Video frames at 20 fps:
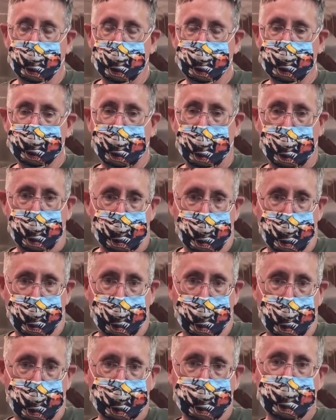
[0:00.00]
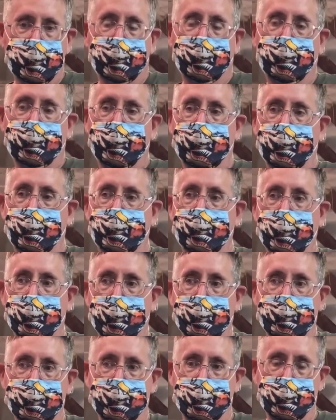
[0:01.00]
Tomahawks for the B
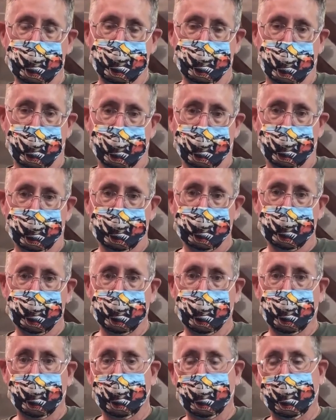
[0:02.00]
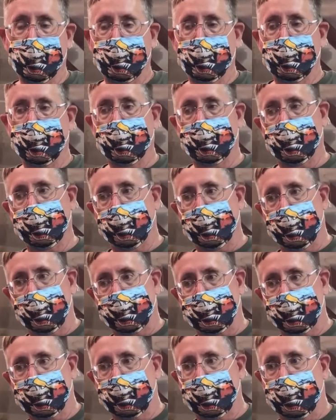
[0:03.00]
and C models, and then
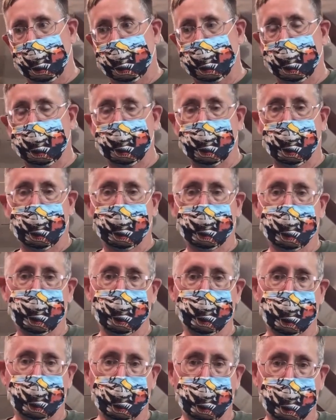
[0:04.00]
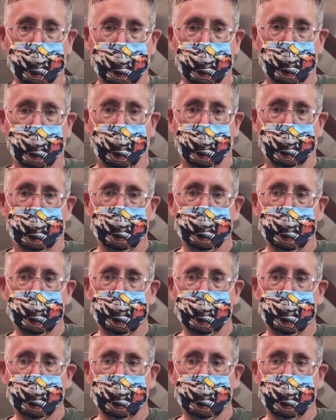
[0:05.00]
after that they called them Kitty Hawks.